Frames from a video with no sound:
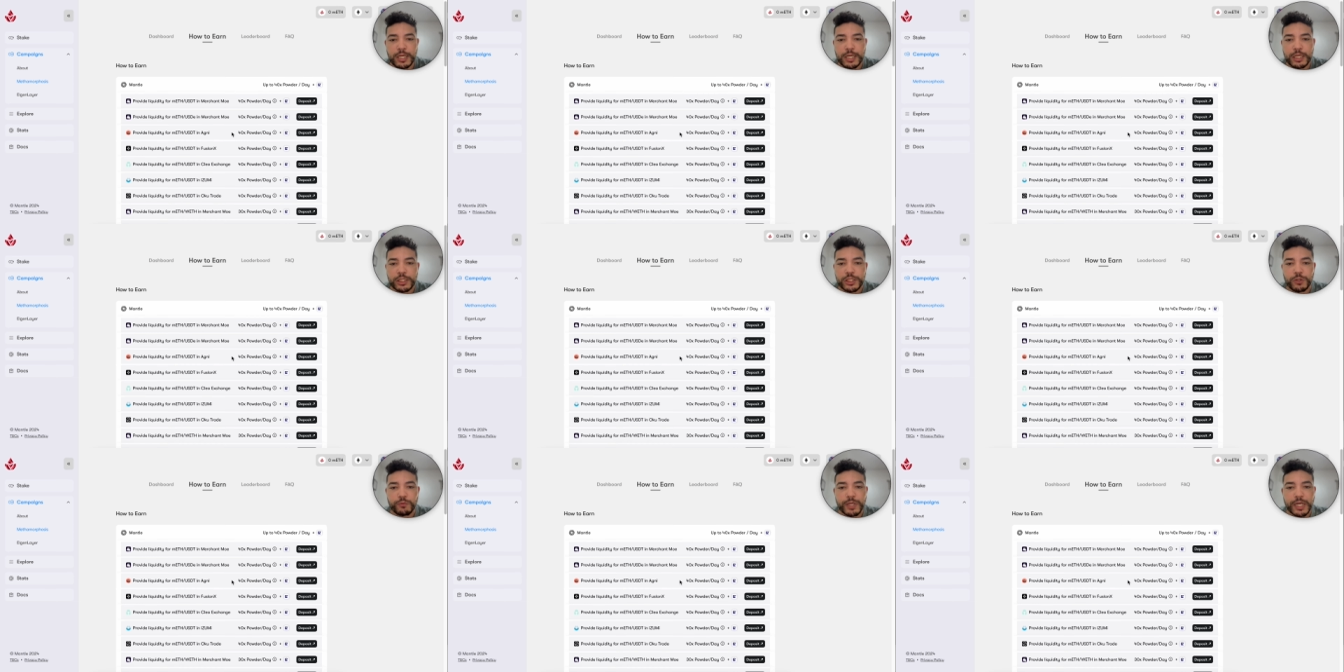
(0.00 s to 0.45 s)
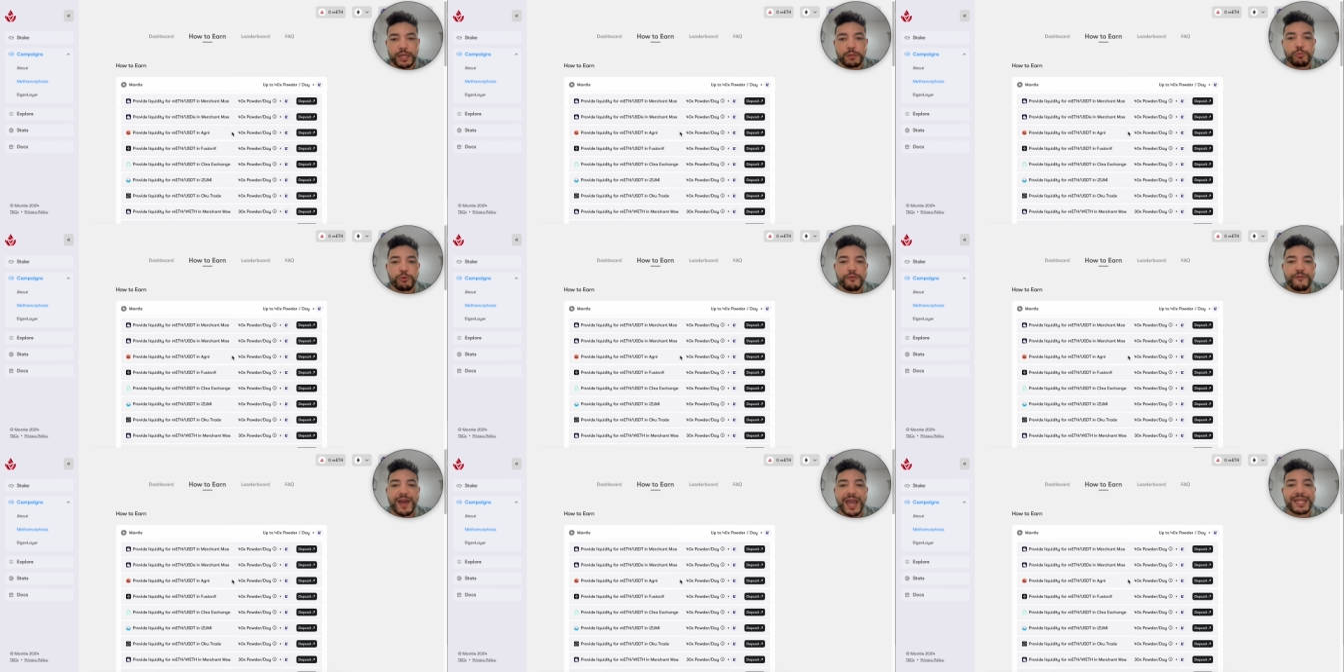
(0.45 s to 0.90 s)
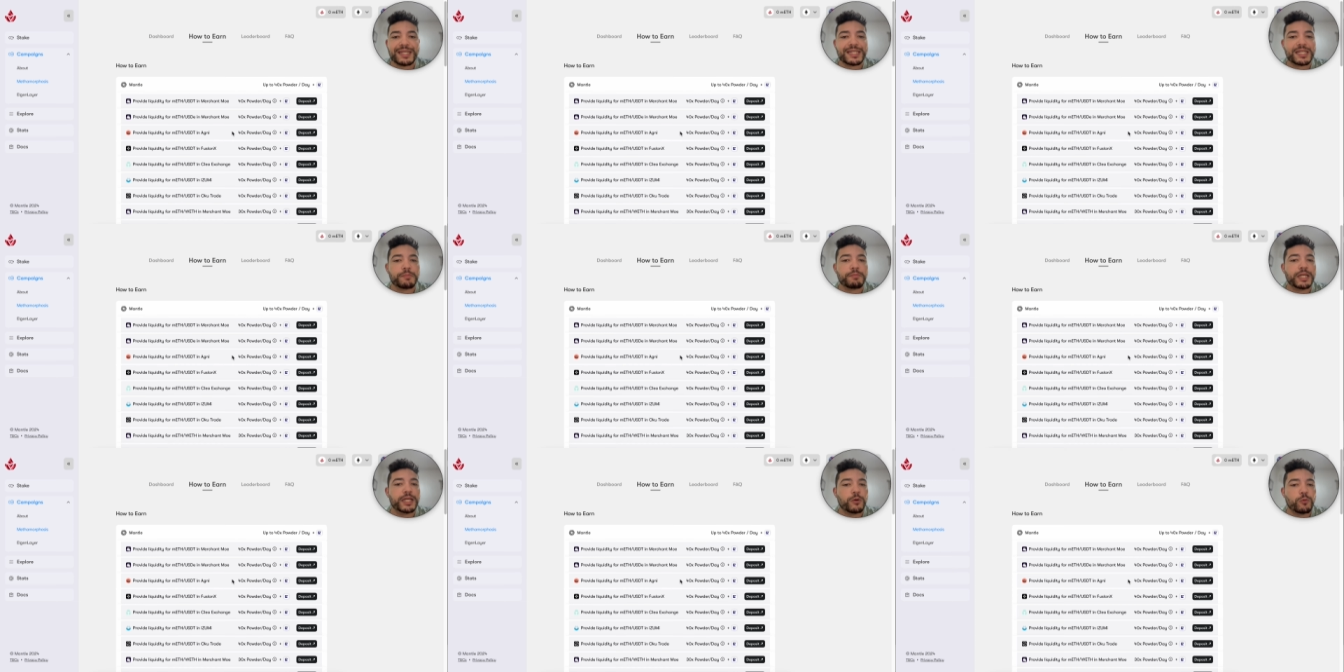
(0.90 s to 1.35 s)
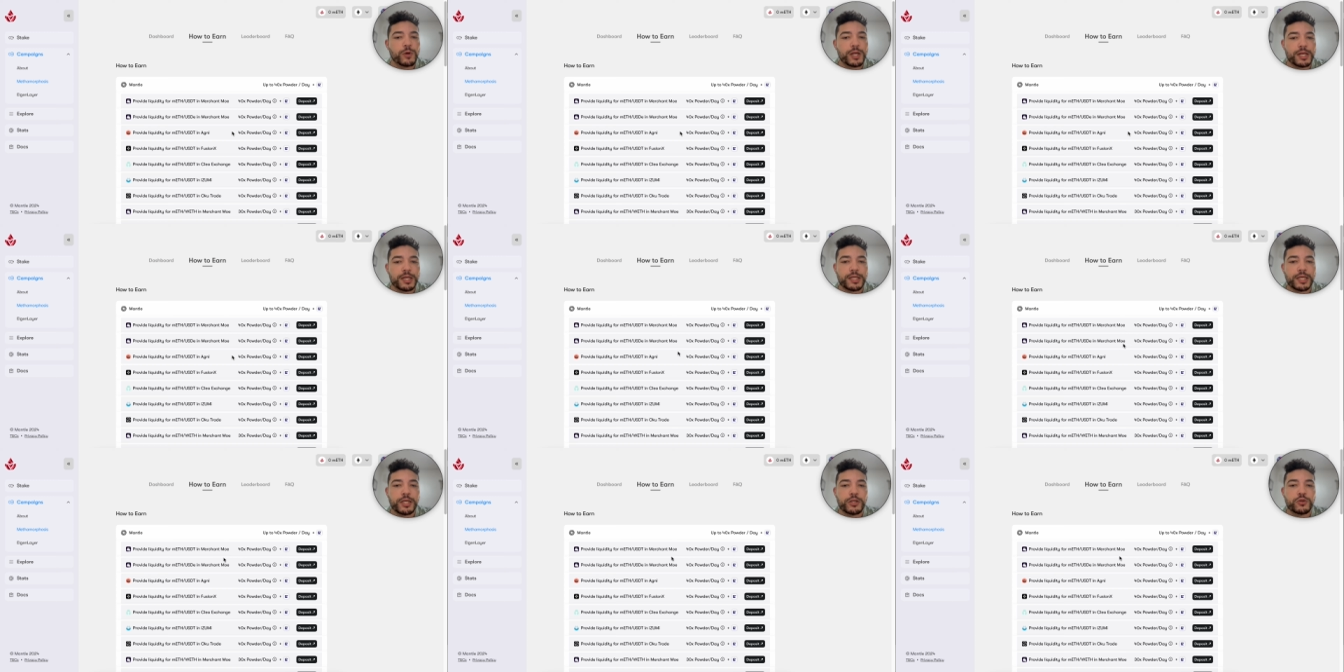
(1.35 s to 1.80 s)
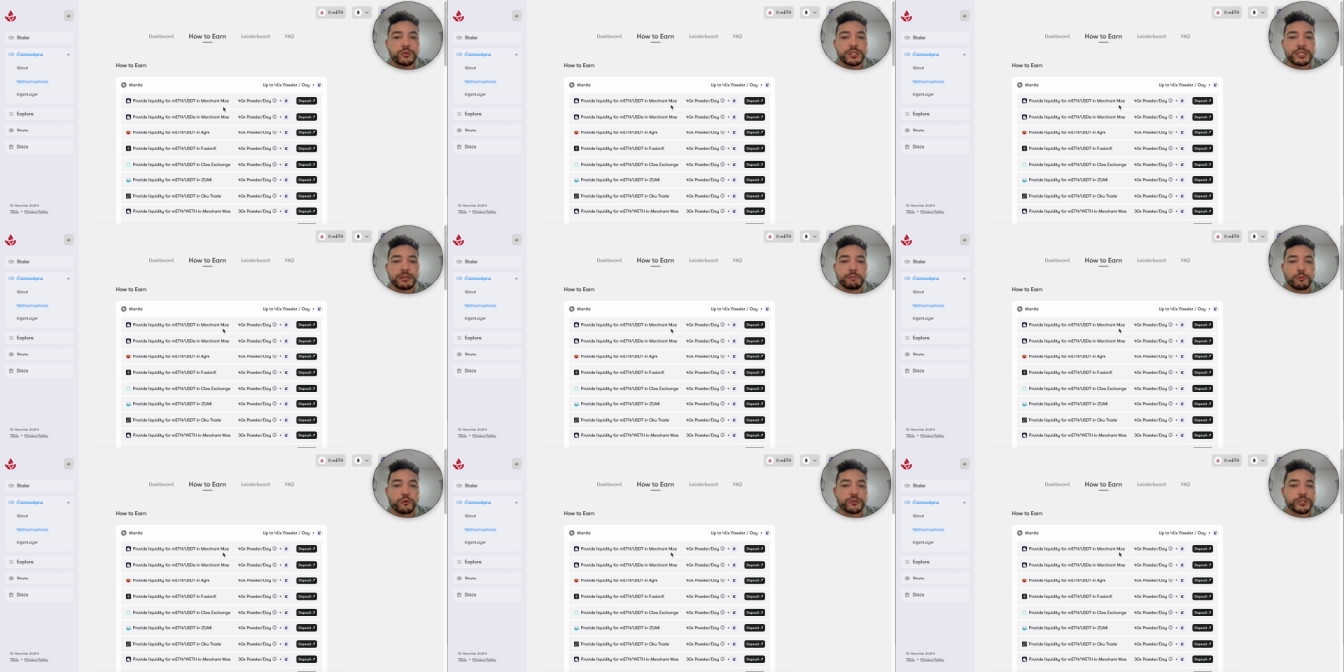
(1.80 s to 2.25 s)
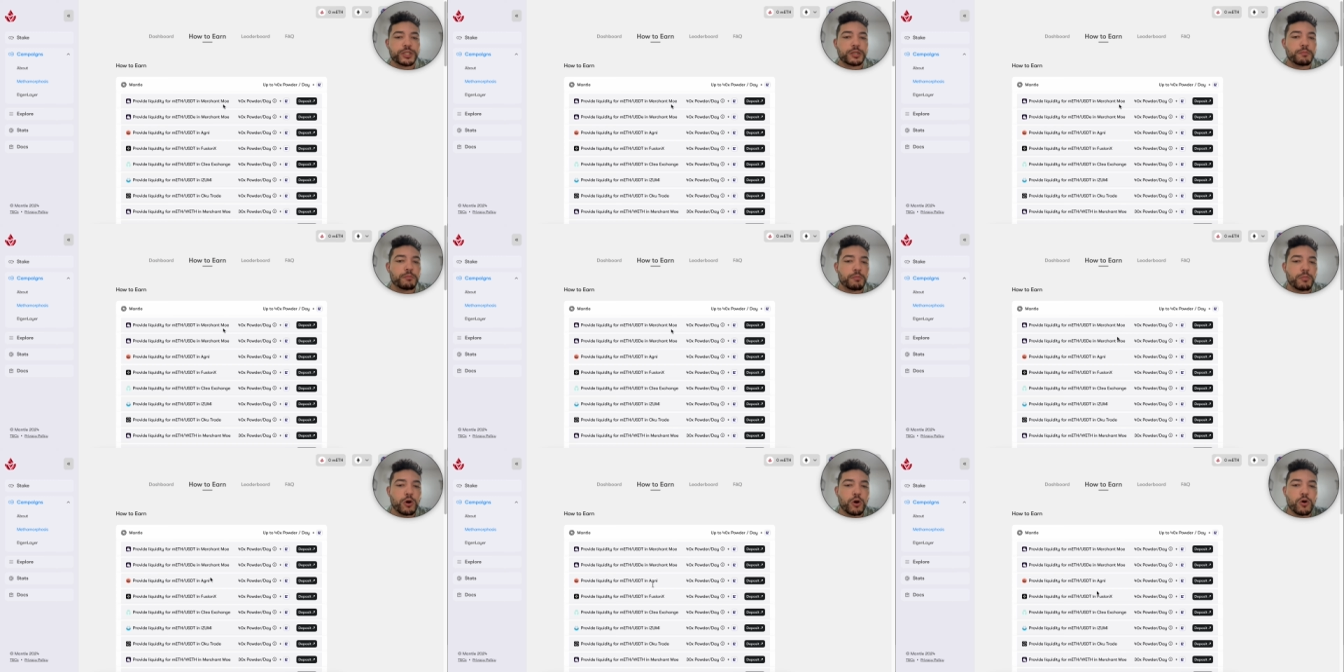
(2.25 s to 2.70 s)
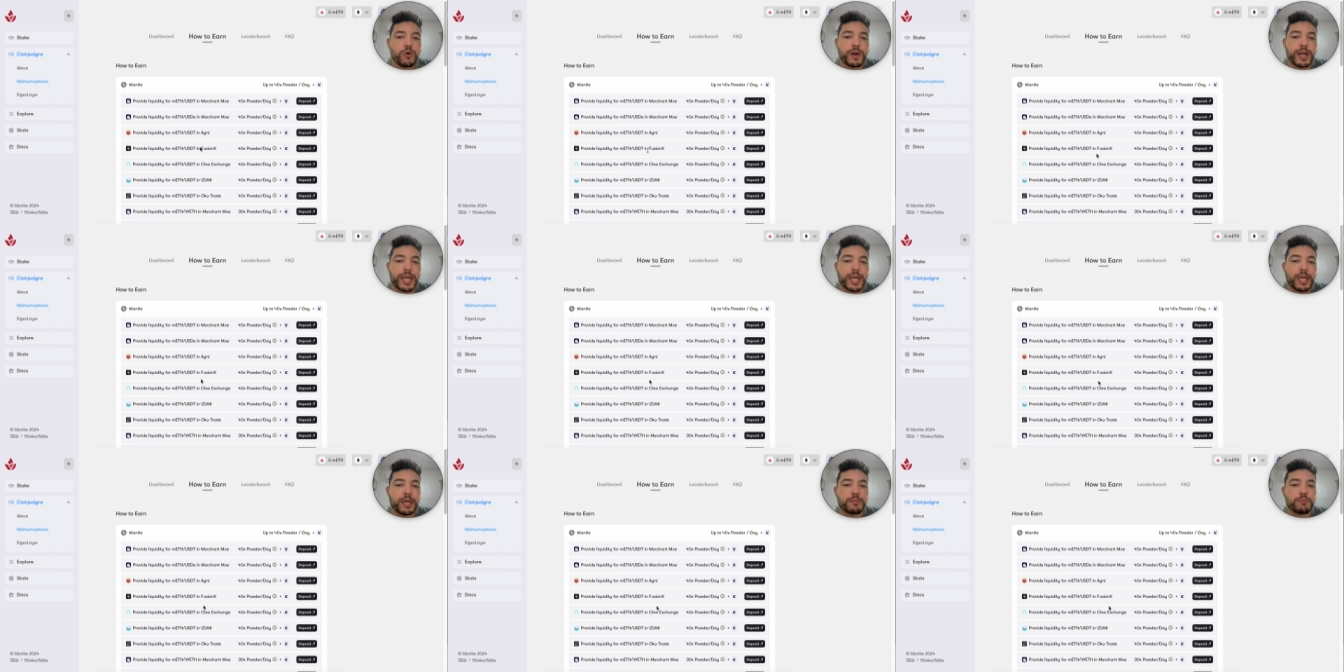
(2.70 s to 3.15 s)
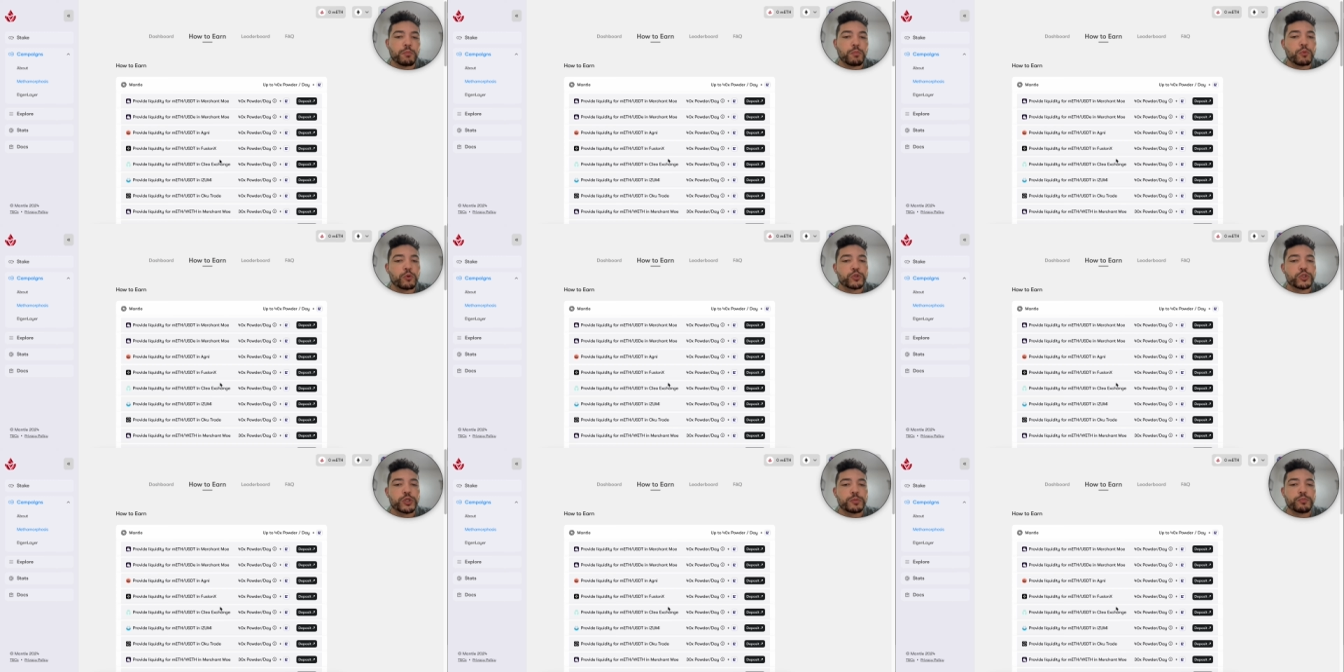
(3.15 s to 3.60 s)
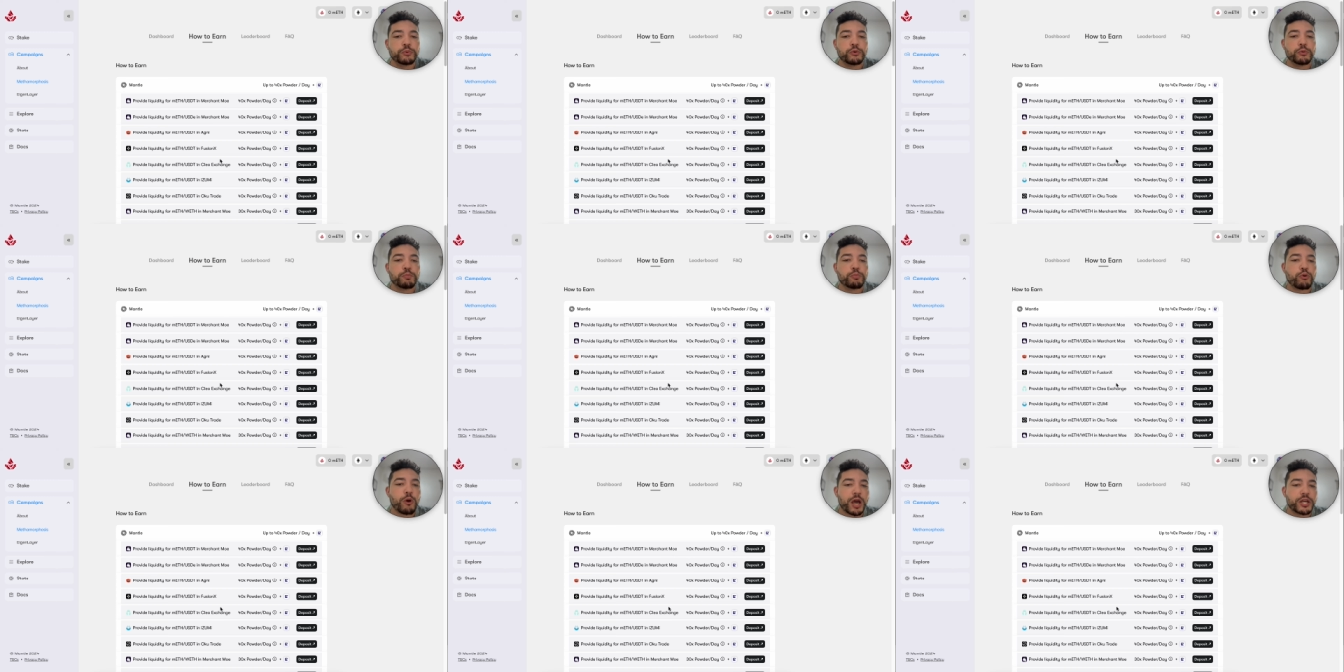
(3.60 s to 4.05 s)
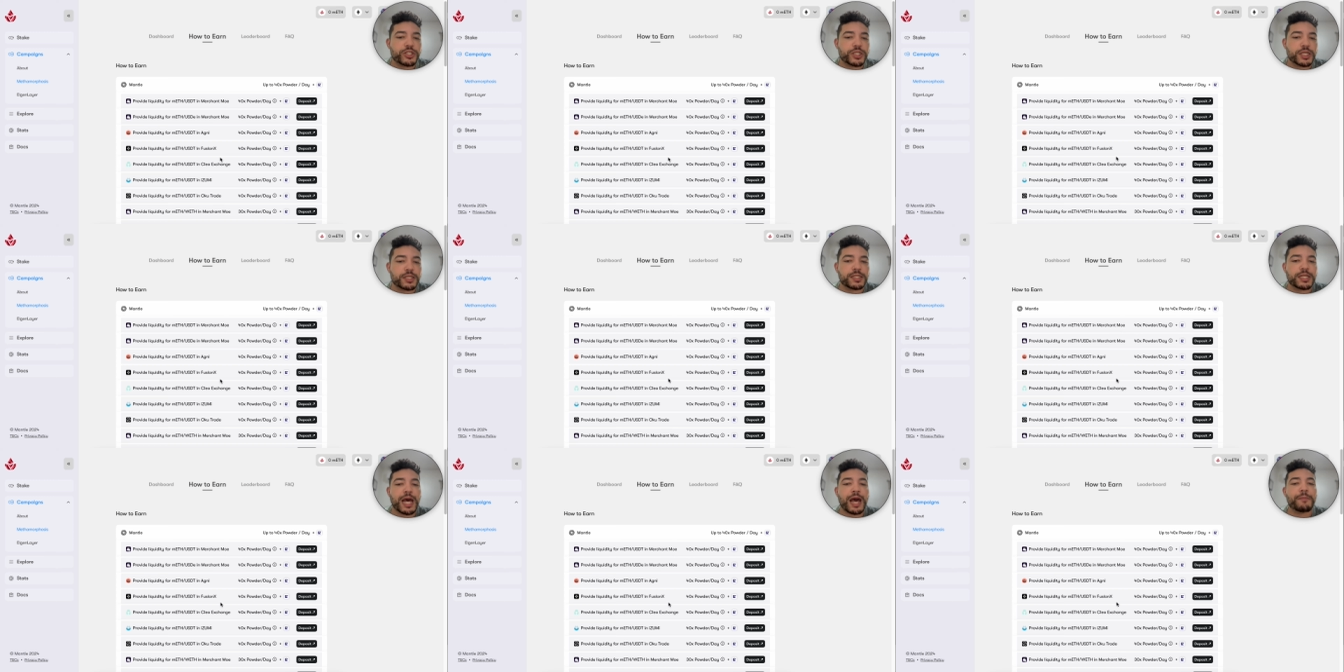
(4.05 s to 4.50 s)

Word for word: So we can provide some liquidity using Merchant Moe and multiple projects.